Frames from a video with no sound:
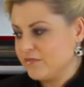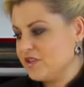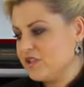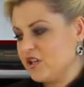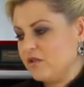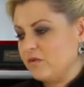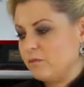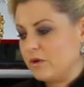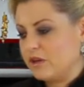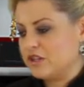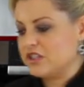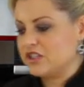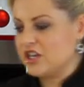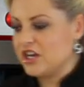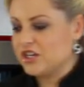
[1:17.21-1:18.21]
So we're going
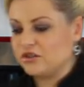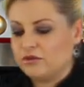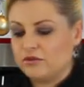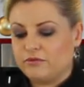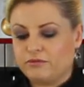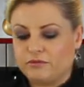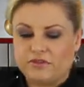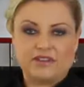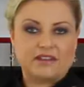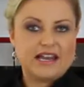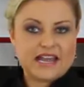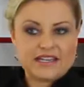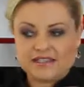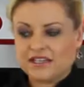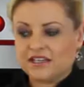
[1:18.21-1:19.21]
to start off with the
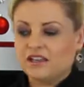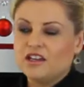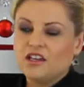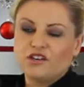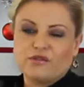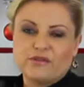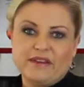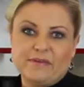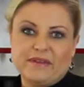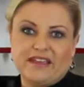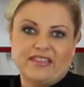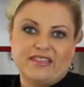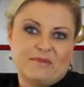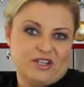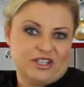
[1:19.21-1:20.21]
classic
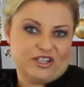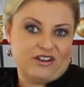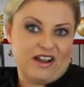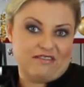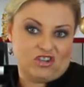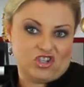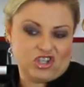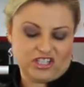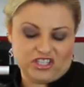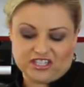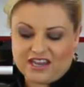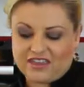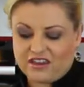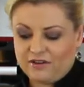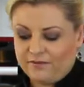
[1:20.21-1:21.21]
creaming the butter and the sugar
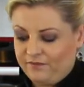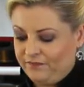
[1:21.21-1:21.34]
together.